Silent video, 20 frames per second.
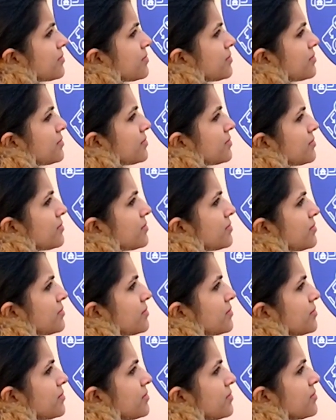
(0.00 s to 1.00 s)

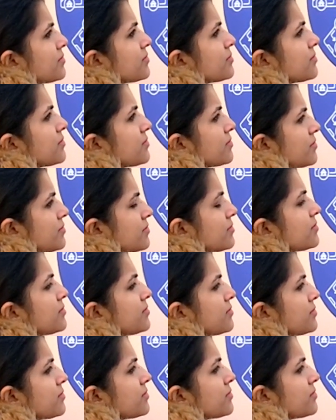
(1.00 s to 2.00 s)

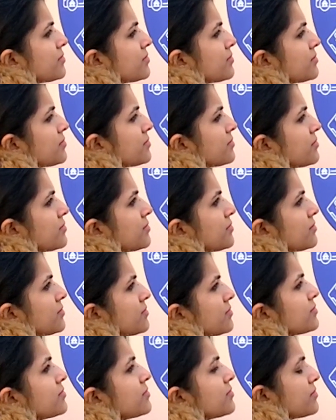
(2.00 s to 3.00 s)

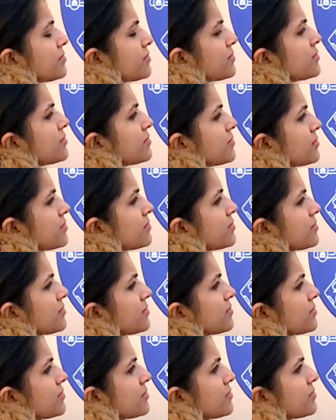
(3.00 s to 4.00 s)

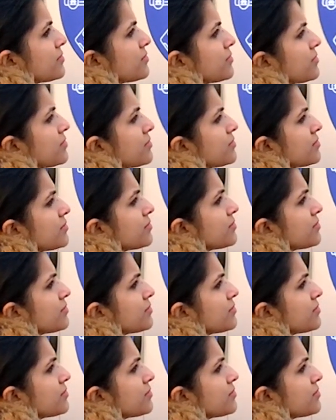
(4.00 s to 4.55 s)
The person shown says nothing.